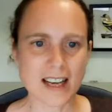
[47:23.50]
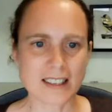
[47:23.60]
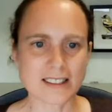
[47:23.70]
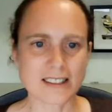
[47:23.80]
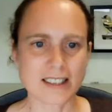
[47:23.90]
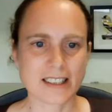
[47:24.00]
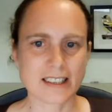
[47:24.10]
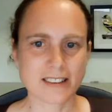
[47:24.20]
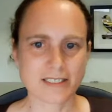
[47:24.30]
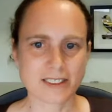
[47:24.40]
actually
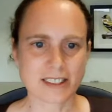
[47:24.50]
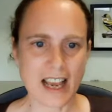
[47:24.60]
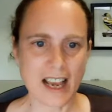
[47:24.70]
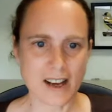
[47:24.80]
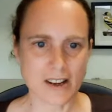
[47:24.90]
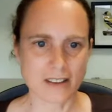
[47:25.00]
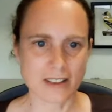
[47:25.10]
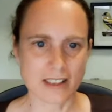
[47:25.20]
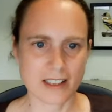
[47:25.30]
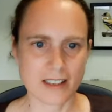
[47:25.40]
lives now
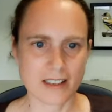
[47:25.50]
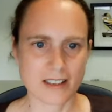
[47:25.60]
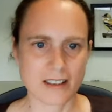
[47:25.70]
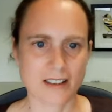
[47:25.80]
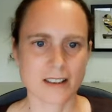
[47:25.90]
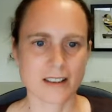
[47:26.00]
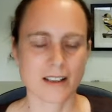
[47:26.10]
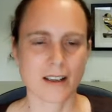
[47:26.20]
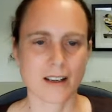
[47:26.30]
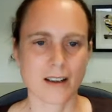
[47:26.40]
in
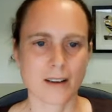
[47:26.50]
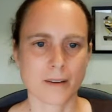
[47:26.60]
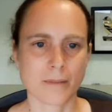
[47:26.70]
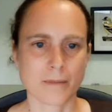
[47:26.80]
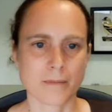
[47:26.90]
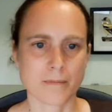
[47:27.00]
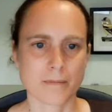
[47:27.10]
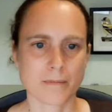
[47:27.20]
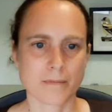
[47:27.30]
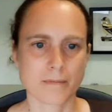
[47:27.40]

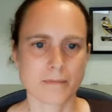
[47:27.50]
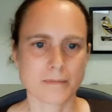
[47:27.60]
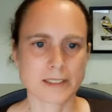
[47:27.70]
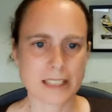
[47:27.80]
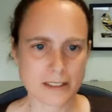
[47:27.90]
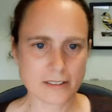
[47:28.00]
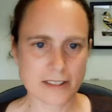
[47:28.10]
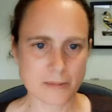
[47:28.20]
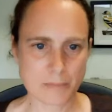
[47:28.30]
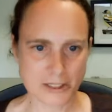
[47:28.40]
St.
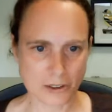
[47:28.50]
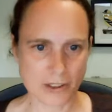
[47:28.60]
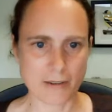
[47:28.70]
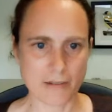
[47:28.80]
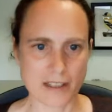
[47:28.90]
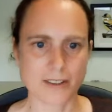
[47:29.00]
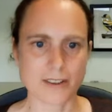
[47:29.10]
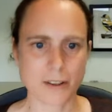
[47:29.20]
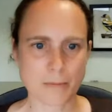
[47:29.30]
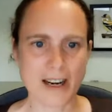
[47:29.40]
Louis, Missouri, where
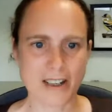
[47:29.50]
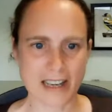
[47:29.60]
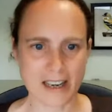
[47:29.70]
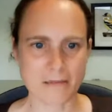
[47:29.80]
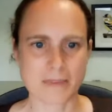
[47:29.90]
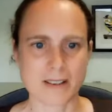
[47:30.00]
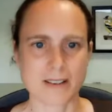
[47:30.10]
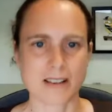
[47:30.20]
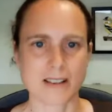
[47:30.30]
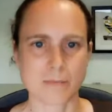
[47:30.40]
Stonemaier
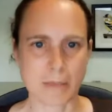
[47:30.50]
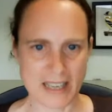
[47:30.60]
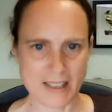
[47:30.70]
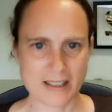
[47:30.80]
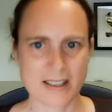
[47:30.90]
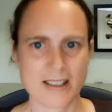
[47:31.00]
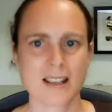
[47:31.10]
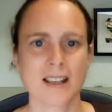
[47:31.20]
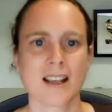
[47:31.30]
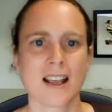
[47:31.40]
Games is based.
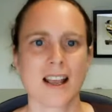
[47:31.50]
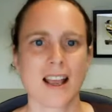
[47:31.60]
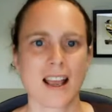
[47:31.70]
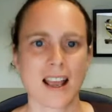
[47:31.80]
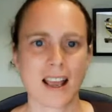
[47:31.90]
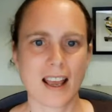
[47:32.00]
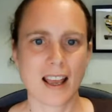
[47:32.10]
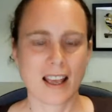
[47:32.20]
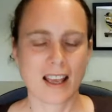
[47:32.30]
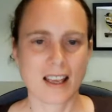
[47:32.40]

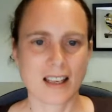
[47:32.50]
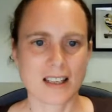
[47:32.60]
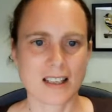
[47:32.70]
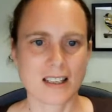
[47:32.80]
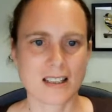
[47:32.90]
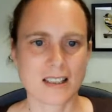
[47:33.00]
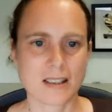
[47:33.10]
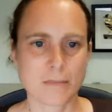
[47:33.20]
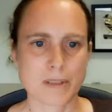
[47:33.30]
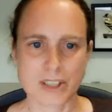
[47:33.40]

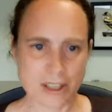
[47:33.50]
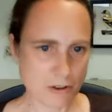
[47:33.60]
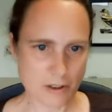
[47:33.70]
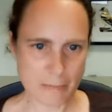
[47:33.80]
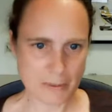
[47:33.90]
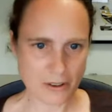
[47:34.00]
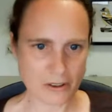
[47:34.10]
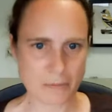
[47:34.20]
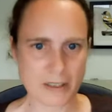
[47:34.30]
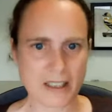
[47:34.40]
But she grew up in
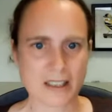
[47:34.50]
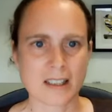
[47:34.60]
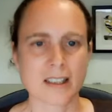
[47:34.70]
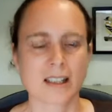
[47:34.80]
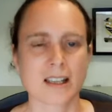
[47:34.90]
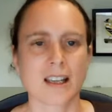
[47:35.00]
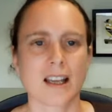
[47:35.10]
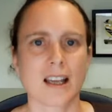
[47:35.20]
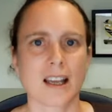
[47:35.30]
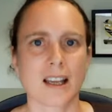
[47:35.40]
Colombia.
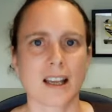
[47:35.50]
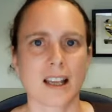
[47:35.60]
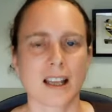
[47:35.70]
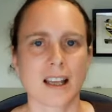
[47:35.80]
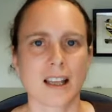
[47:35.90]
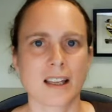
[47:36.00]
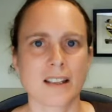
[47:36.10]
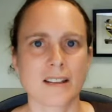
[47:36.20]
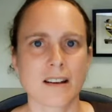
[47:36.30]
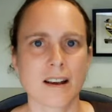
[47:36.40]
And